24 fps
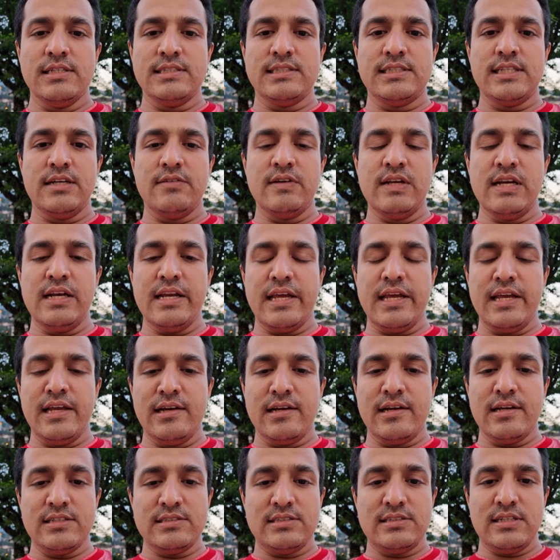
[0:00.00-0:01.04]
is they will
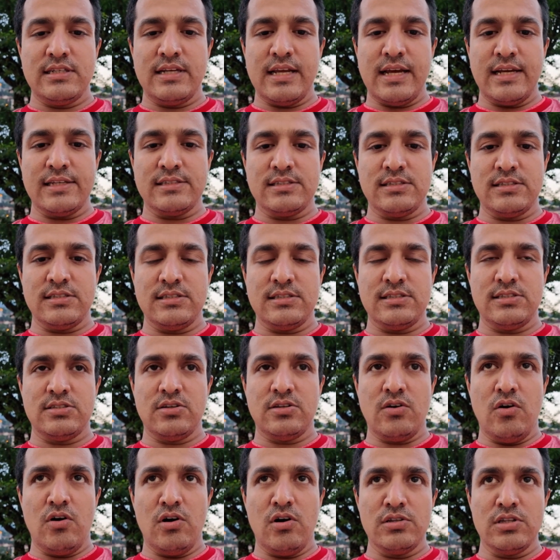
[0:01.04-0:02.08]
increase the
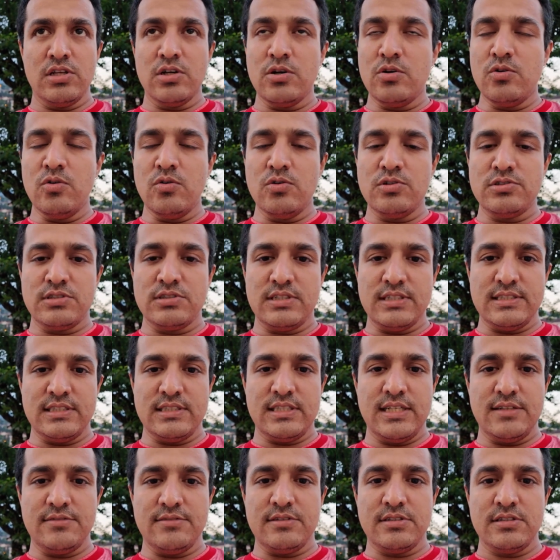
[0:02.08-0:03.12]
taxes on the goods
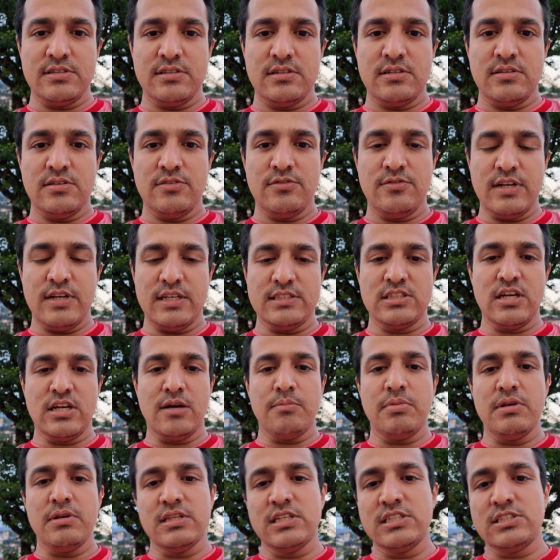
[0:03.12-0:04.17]
received. For
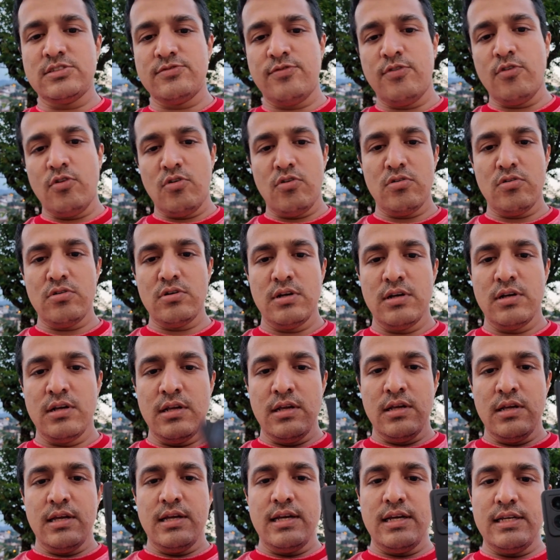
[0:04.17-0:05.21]
example, this phone
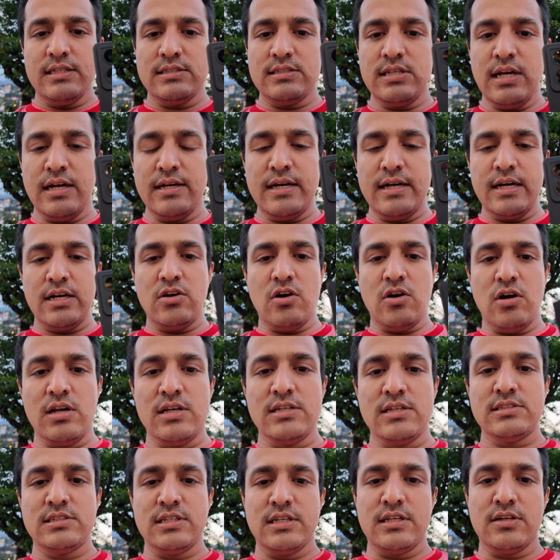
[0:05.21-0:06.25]
is
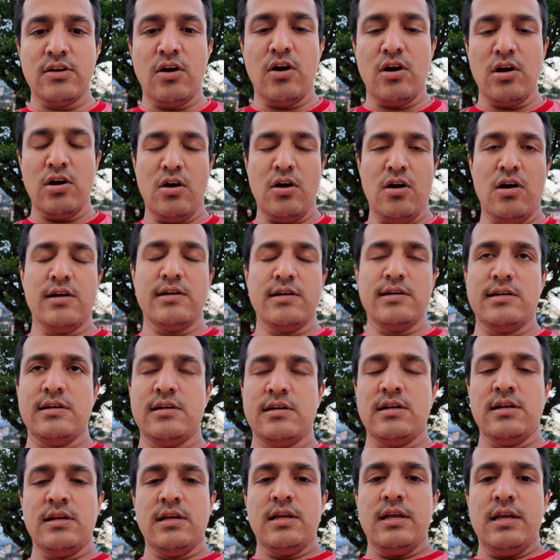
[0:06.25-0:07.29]
$100 in Hong Kong,
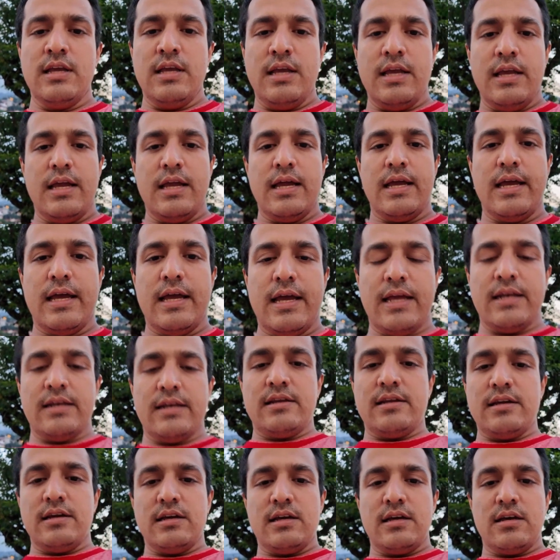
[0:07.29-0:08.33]

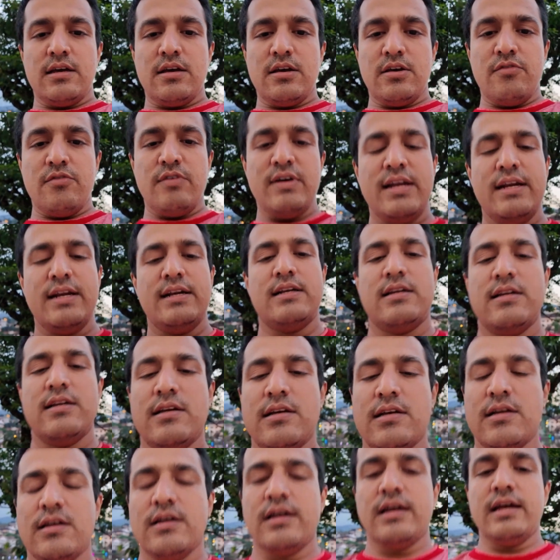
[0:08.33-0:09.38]
and when it
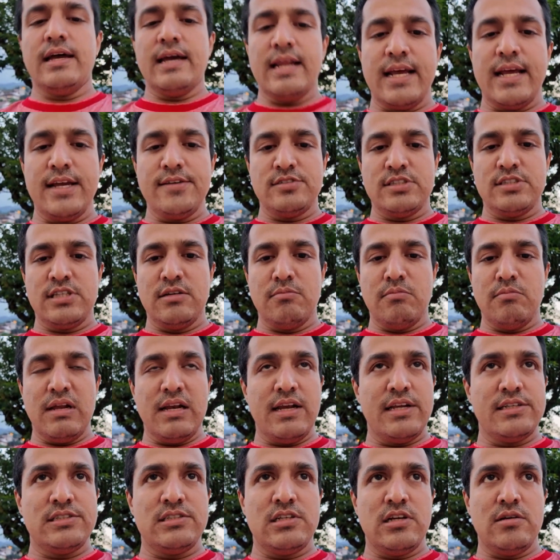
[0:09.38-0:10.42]
arrives in
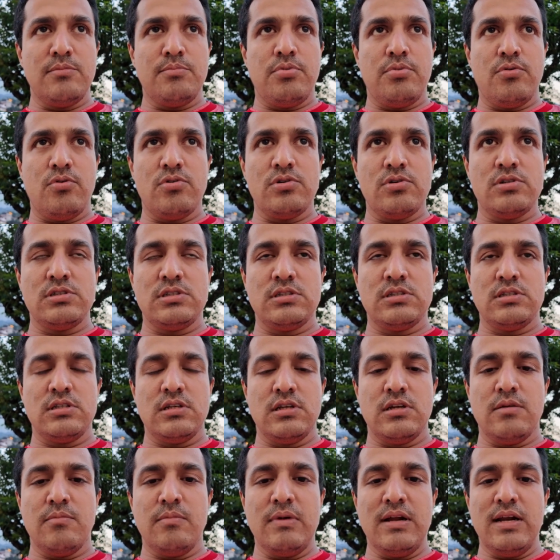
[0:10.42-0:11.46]
Malaysian
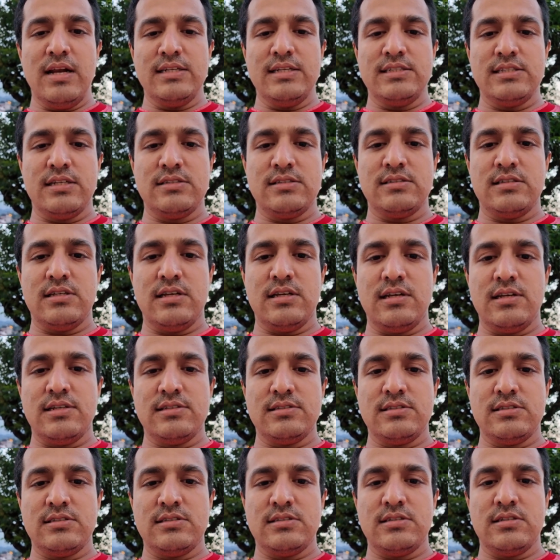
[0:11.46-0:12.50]
ports, Malaysia
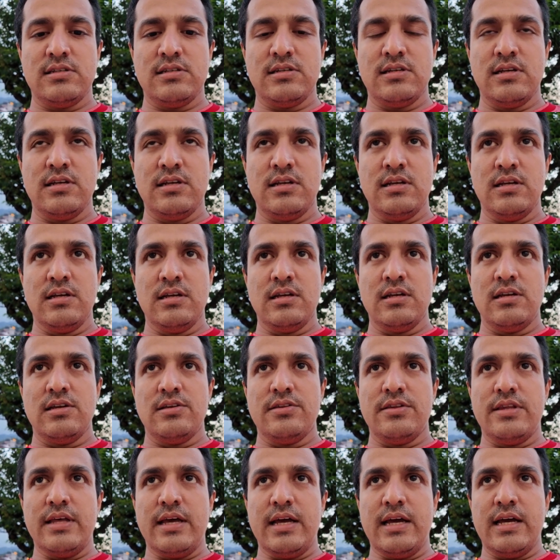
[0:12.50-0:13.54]
says
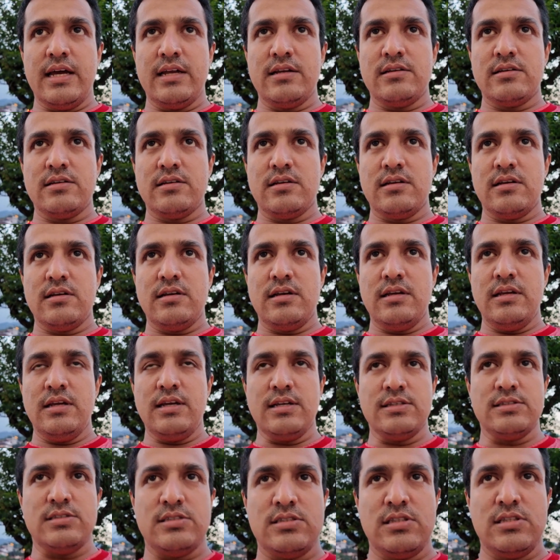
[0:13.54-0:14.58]
that
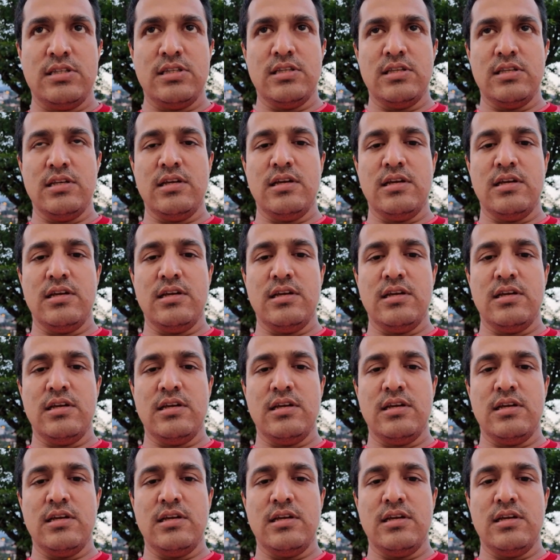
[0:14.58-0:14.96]
yes,